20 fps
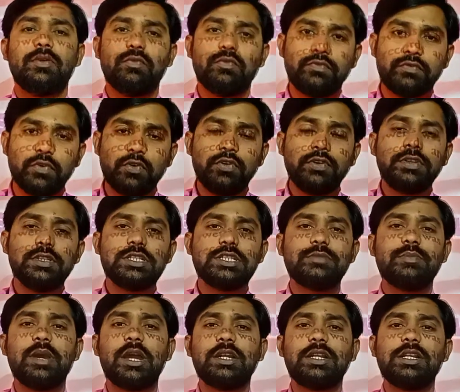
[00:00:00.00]
won this
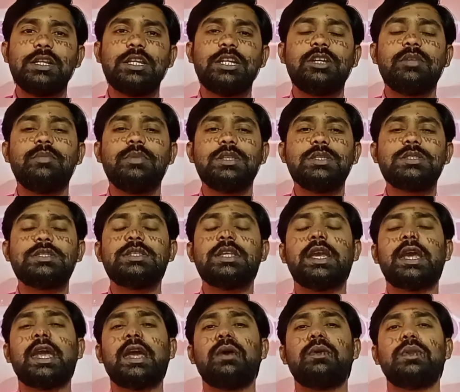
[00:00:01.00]
battle. It means they
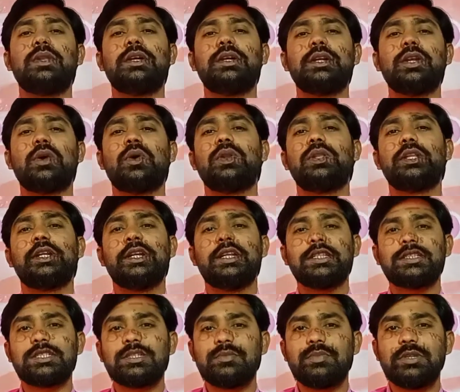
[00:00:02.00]
have learned all the
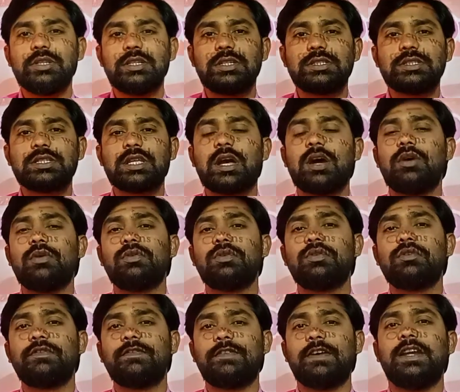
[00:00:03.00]
disciplines, how to
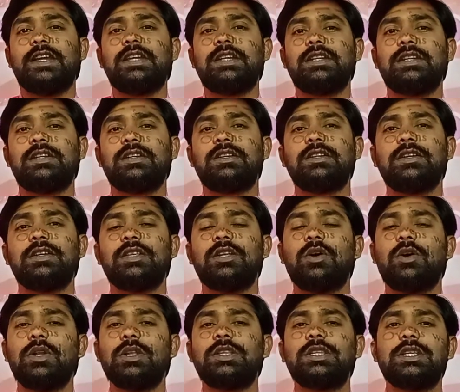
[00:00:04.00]
fight,
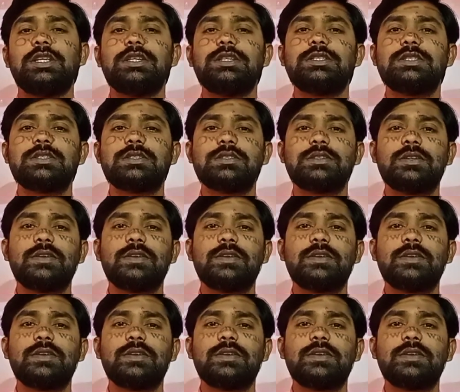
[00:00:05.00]
all things